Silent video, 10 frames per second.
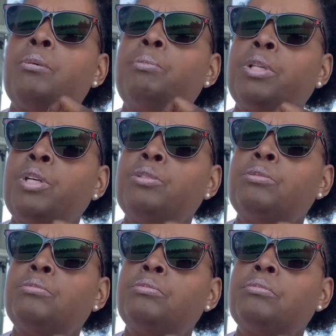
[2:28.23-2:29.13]

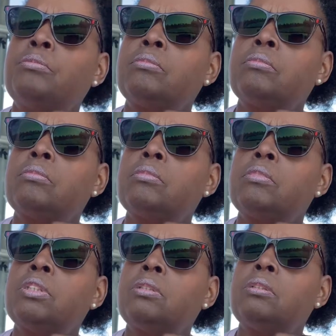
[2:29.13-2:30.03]
Bloom
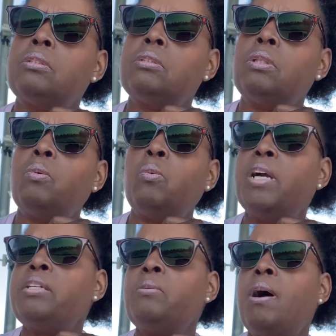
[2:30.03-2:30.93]
where
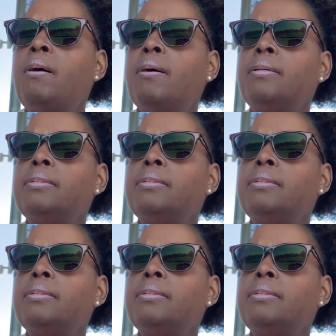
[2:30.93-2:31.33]
you are.